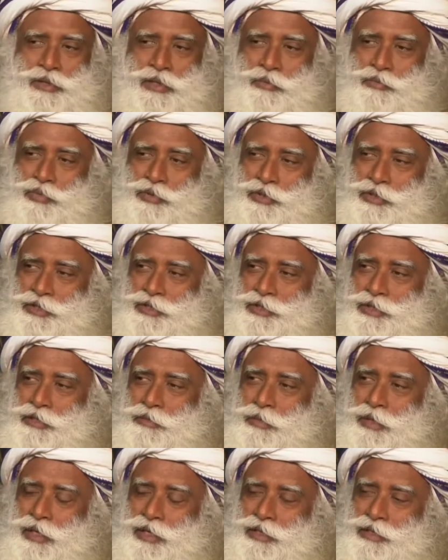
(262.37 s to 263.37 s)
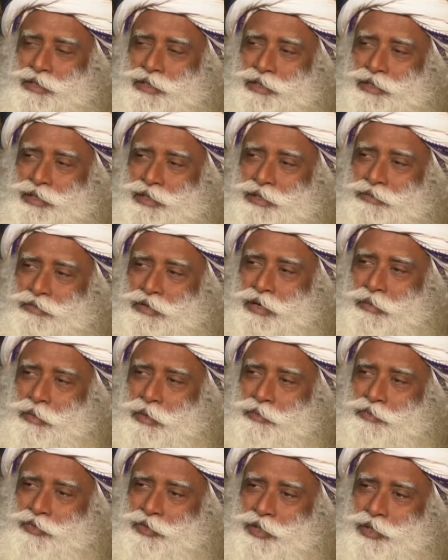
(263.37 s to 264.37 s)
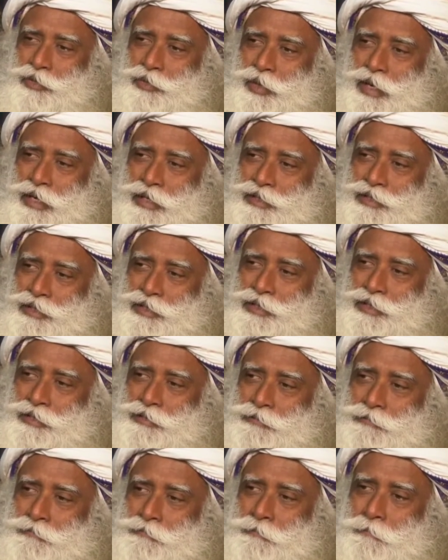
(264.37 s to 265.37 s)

companies in America have come up with their vaccine.